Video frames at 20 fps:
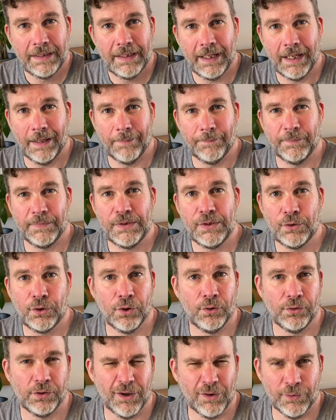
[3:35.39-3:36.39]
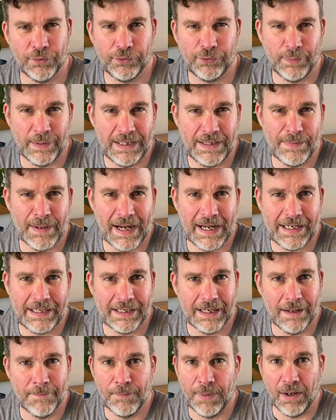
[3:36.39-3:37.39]
Um, you couldn't go onto
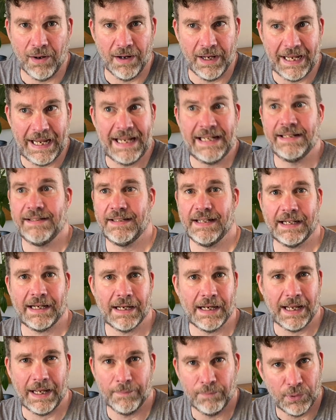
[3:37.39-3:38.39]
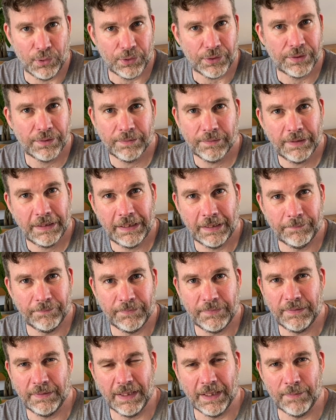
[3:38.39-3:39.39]
eBay and buy any second-hand book um,
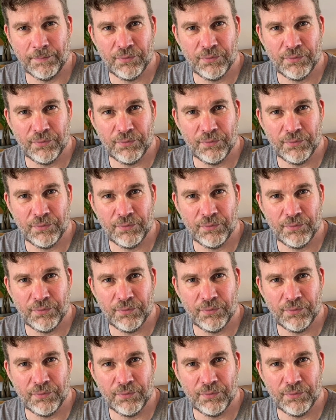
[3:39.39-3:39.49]
you know,